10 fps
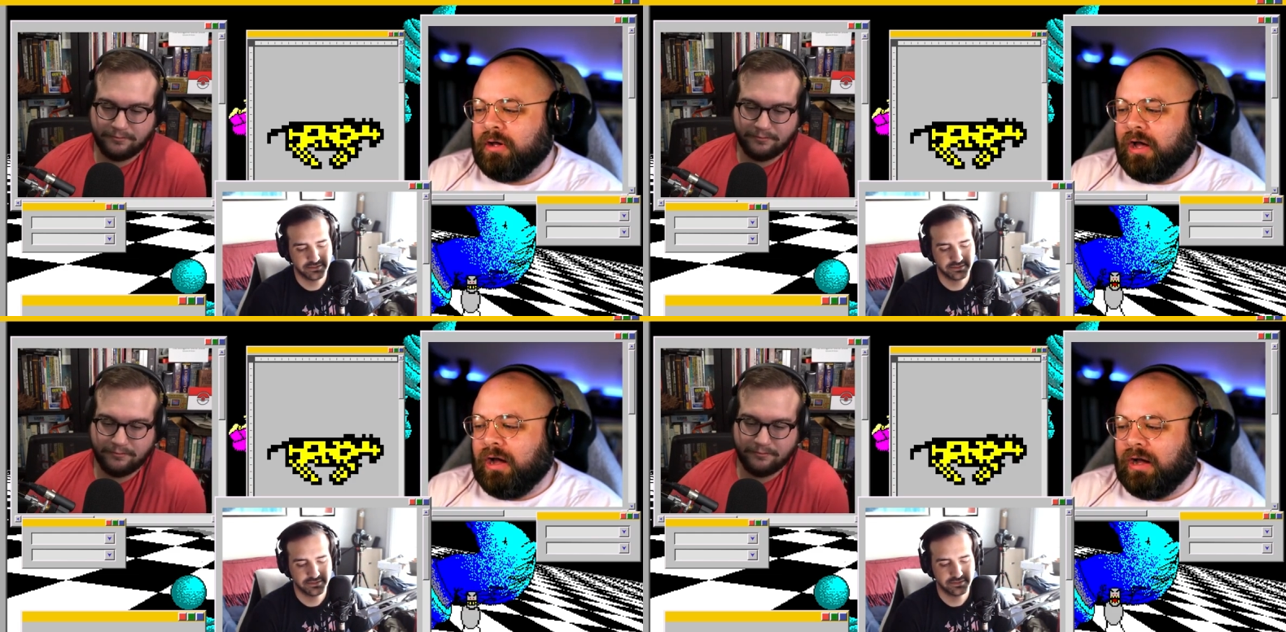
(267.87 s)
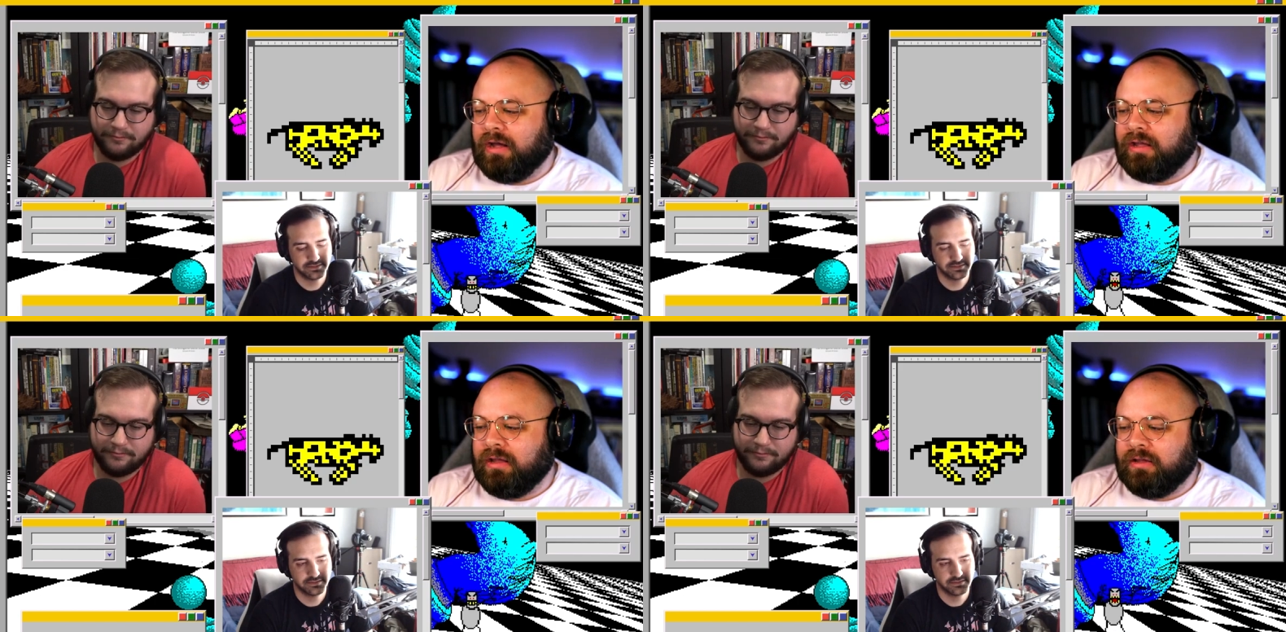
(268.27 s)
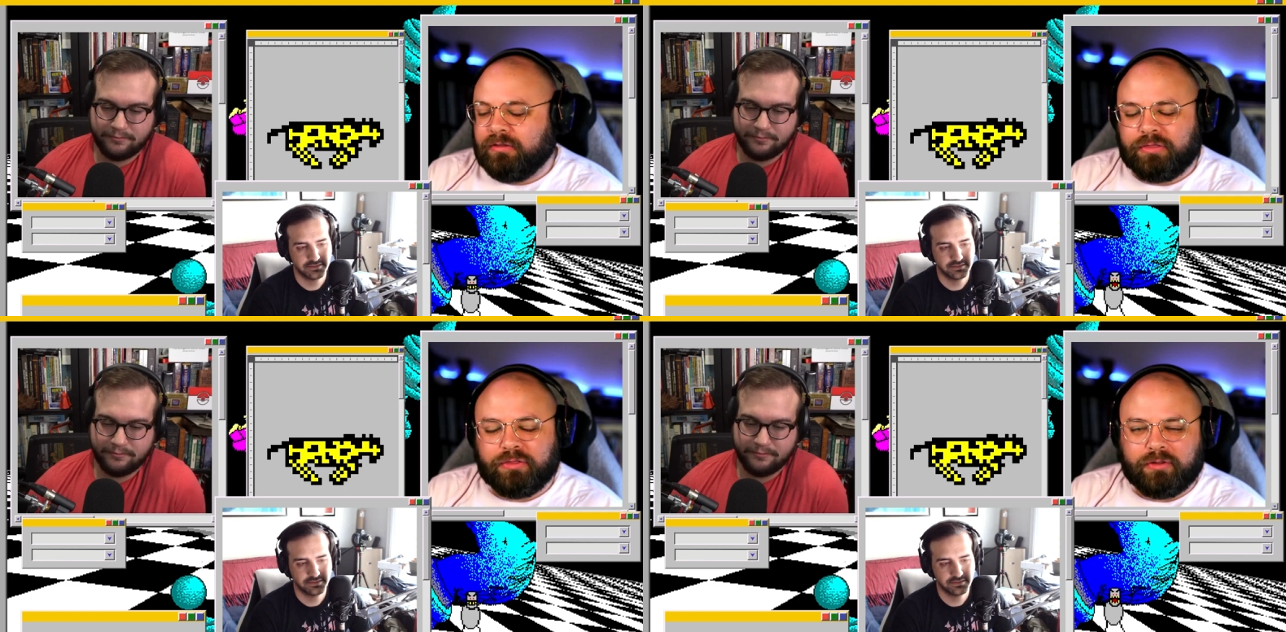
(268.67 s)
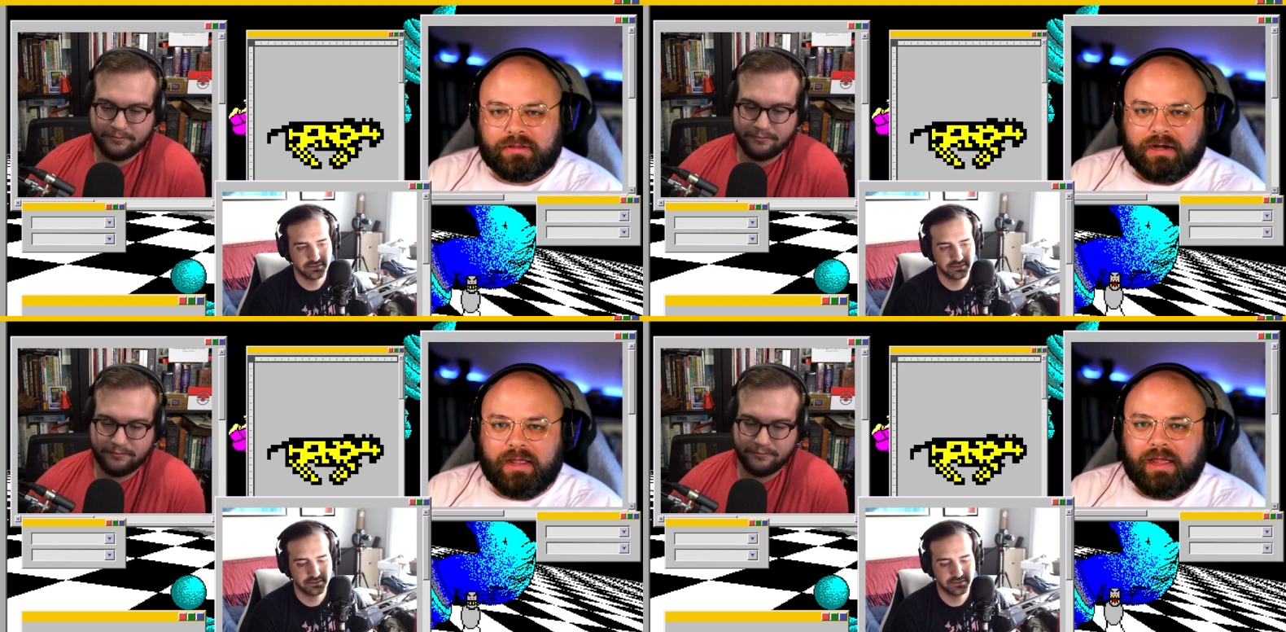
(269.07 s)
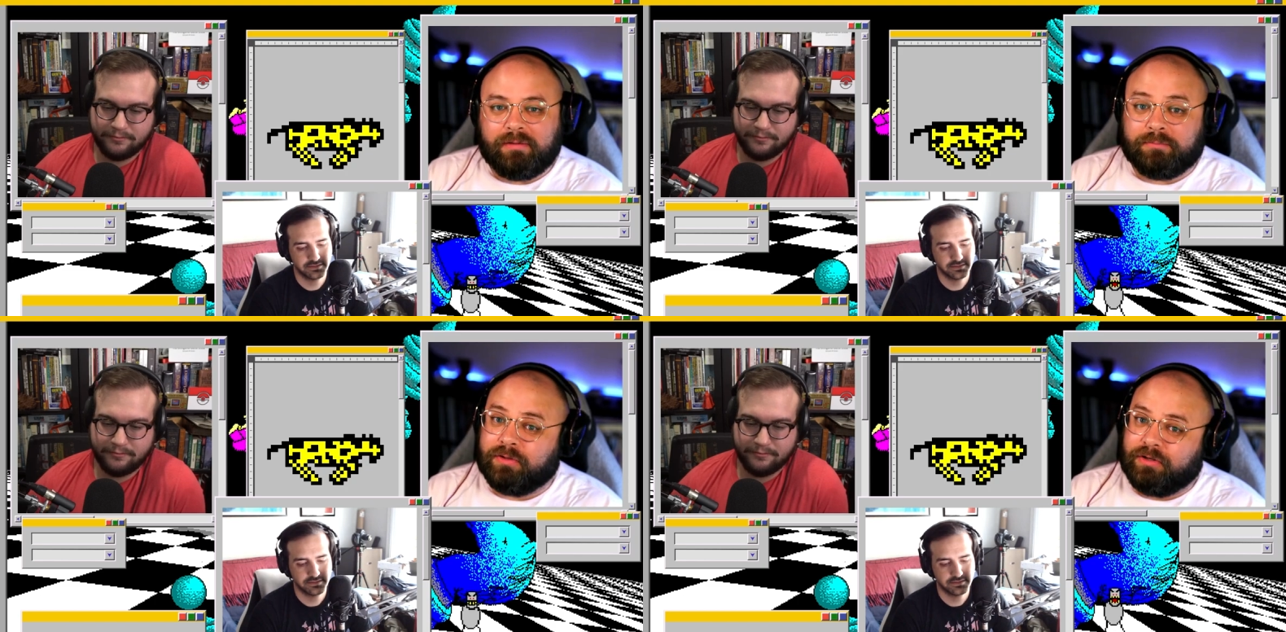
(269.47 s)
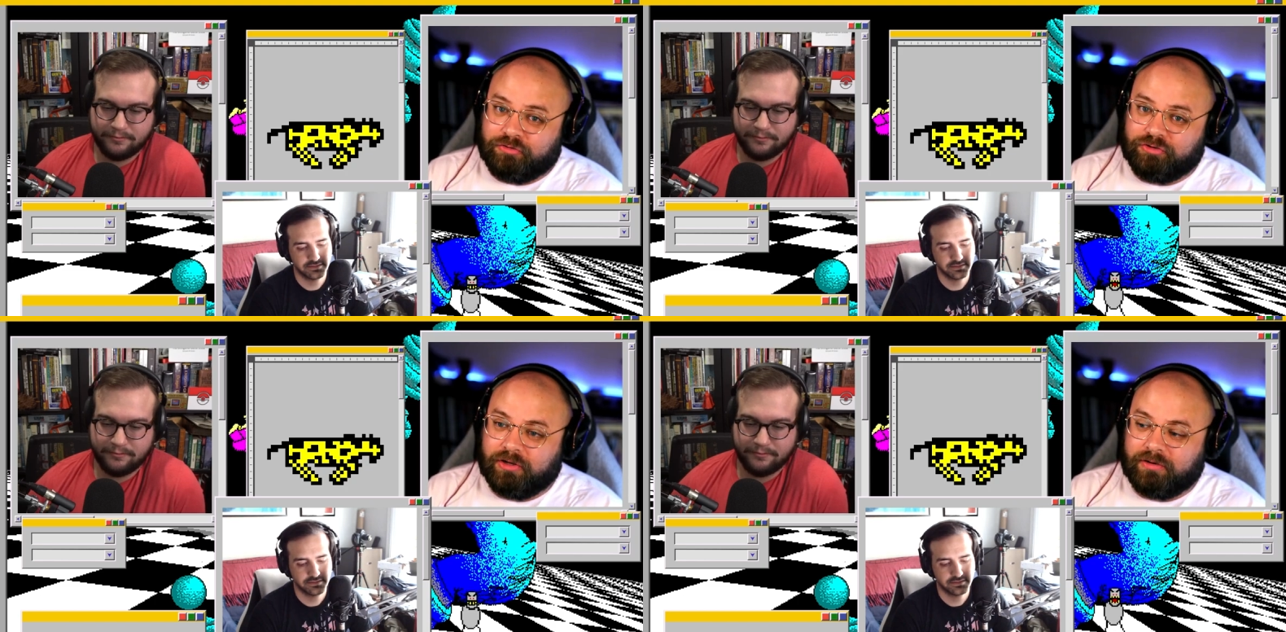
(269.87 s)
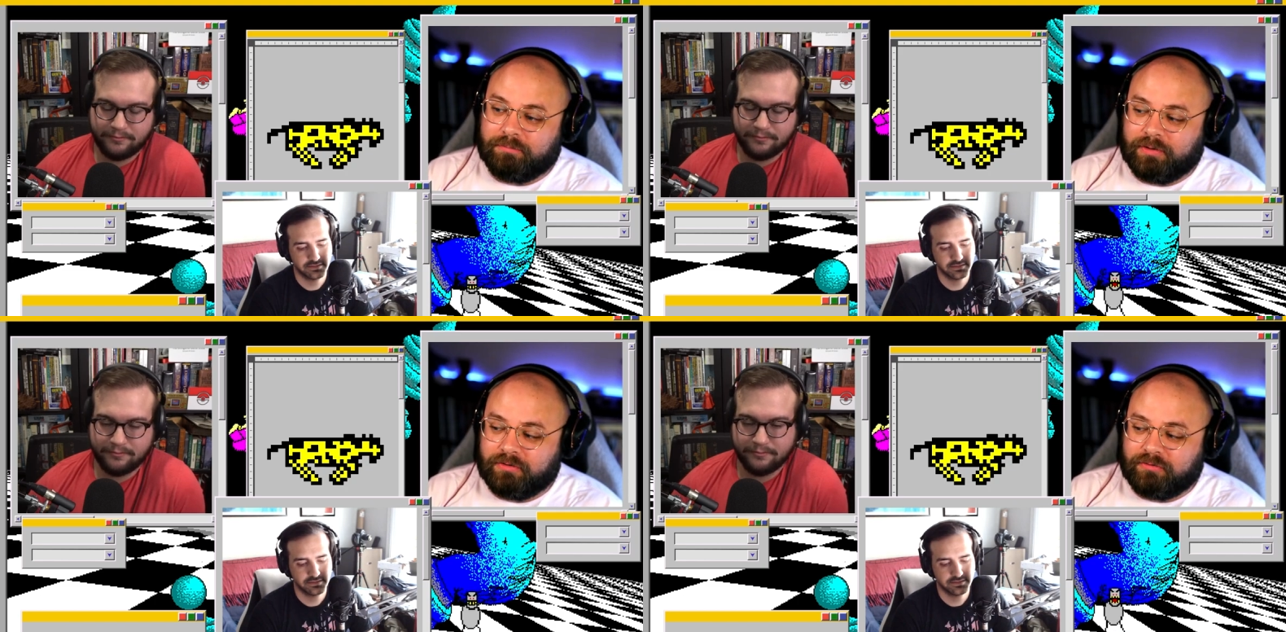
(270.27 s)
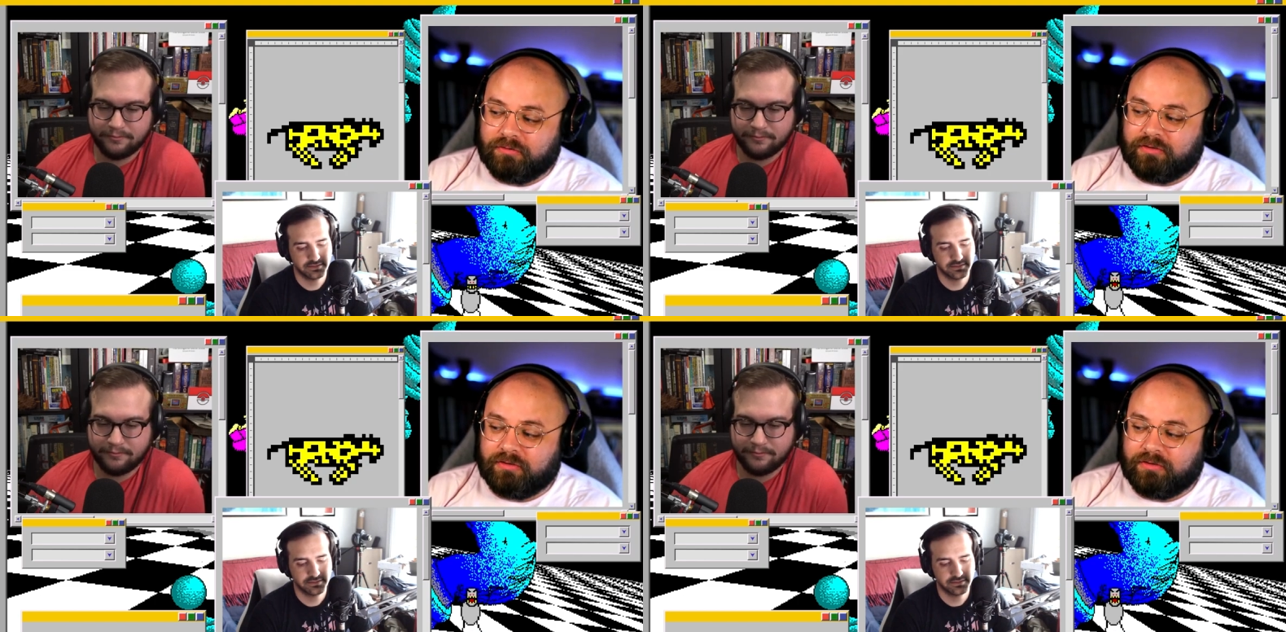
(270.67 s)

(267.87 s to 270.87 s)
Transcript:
Speaker 1: so I thought that I hadn't played shit,